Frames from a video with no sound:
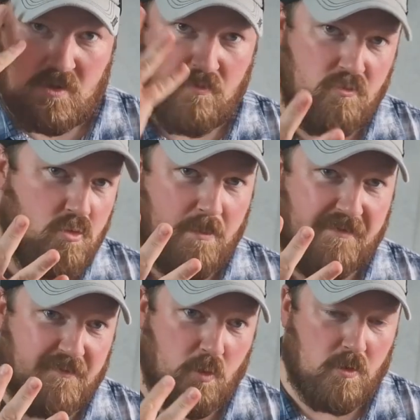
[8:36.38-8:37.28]
Rule number
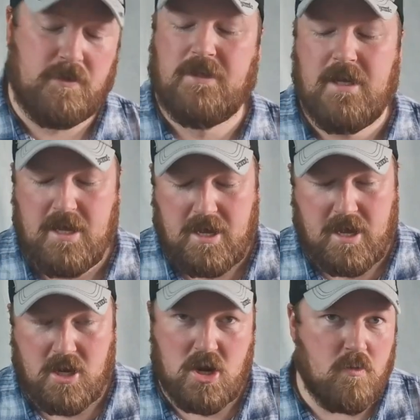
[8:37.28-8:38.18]
4.
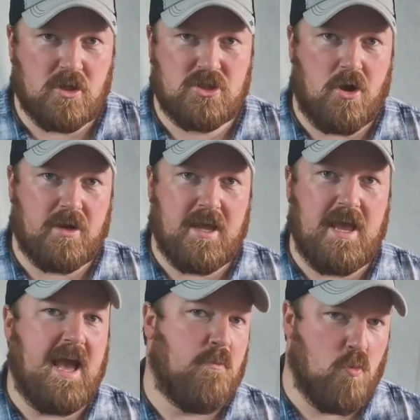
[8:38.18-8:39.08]
Know our target
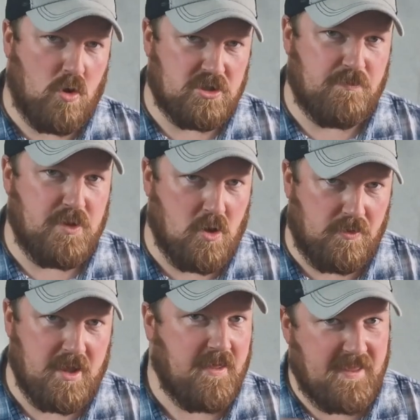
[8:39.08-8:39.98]
and what's beyond it.